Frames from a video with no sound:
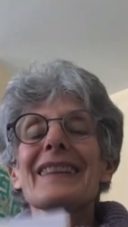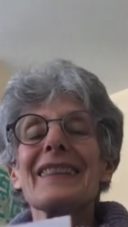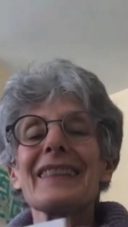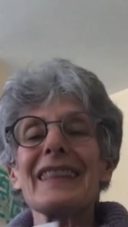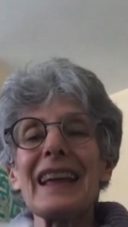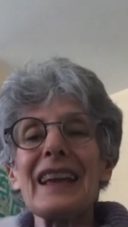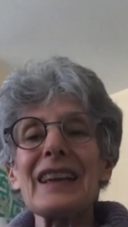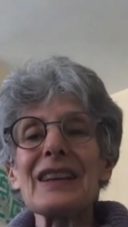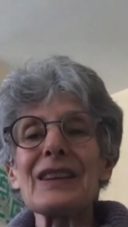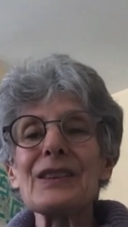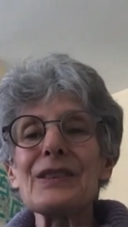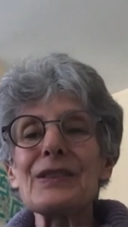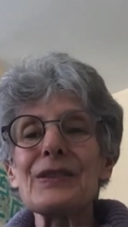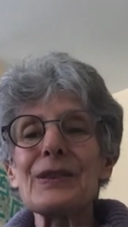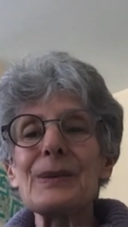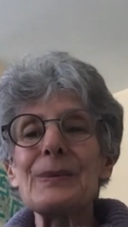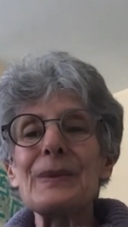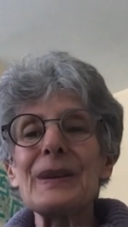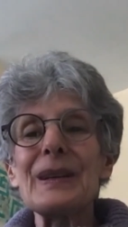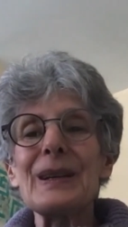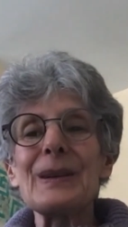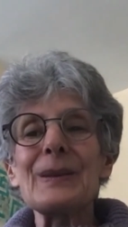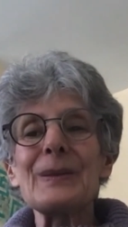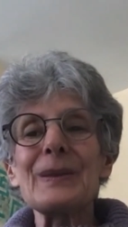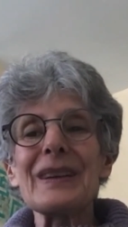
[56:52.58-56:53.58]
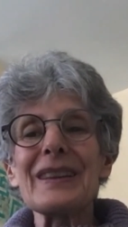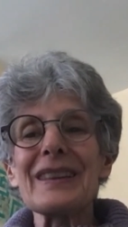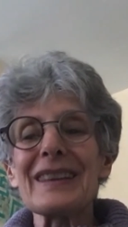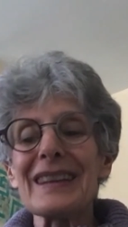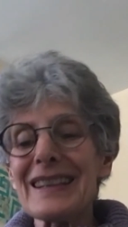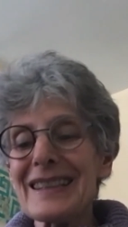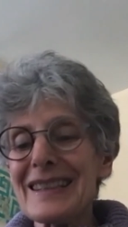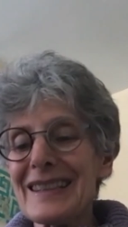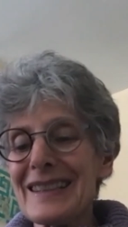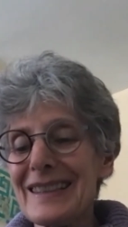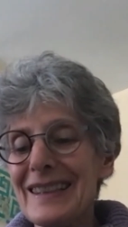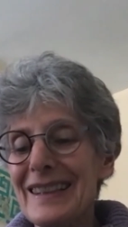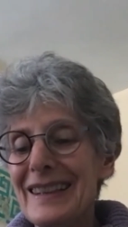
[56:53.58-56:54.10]
Thank you for being with
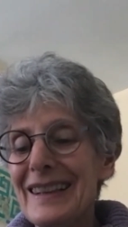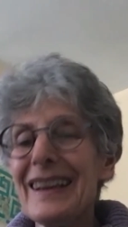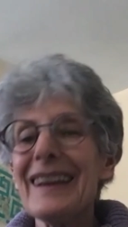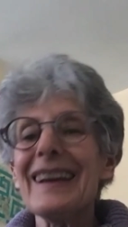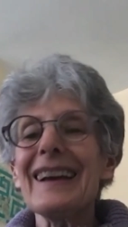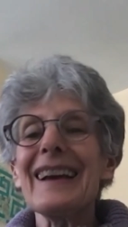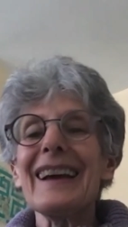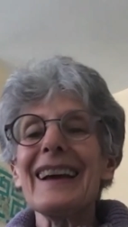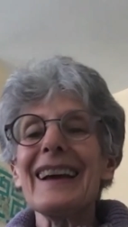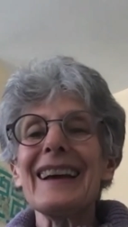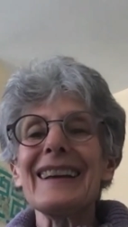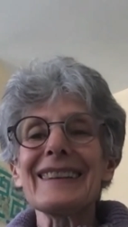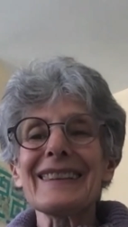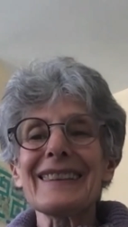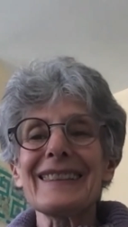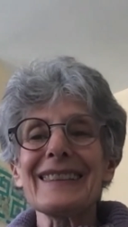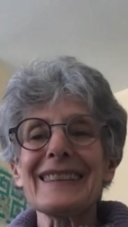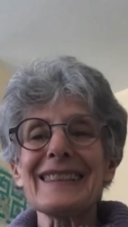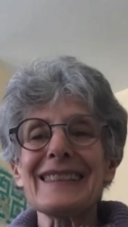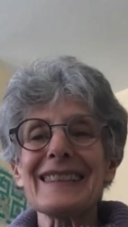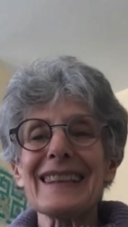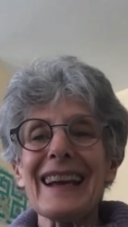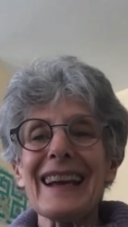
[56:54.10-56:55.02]
us and good